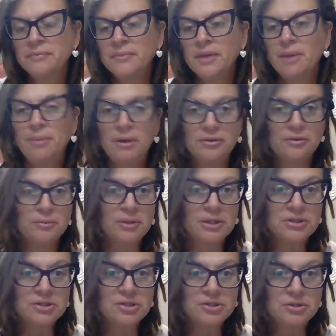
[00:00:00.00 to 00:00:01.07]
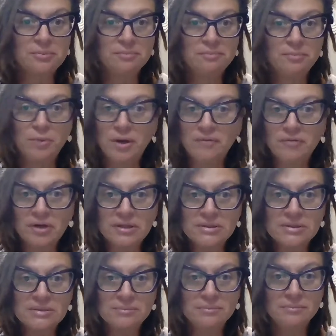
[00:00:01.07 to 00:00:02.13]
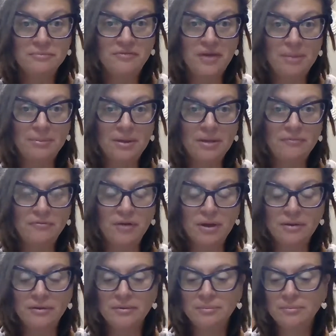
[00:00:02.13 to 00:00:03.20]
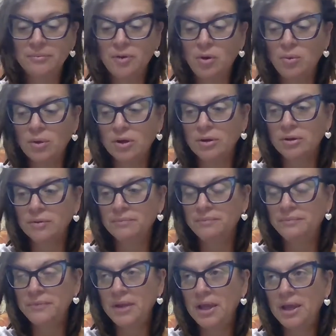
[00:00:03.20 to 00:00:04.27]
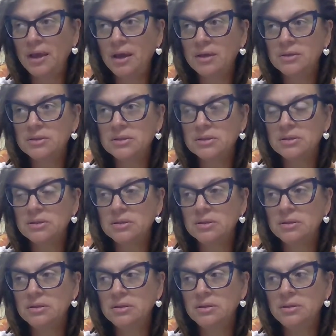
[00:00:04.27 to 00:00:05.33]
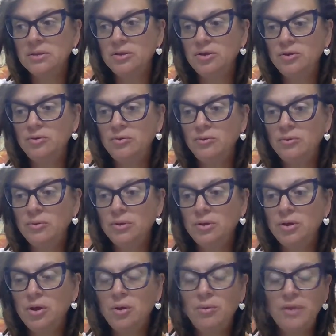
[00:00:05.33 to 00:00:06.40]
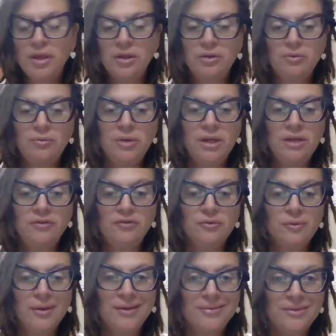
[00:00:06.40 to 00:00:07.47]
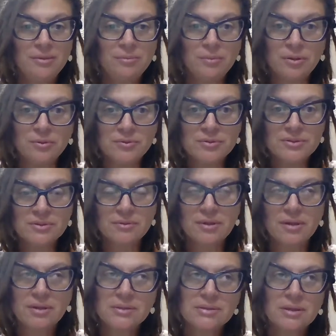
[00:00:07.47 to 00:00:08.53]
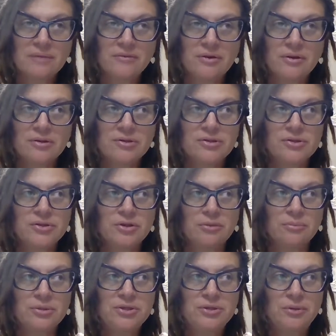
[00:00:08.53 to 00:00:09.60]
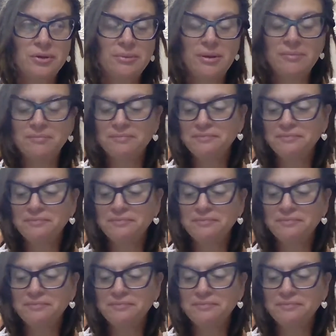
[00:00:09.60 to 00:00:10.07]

About the relationship, whatever it is, family, friend, coworker, and you know that you need to cut them loose. Okay, that's kind of a harsh term, but you know what I mean.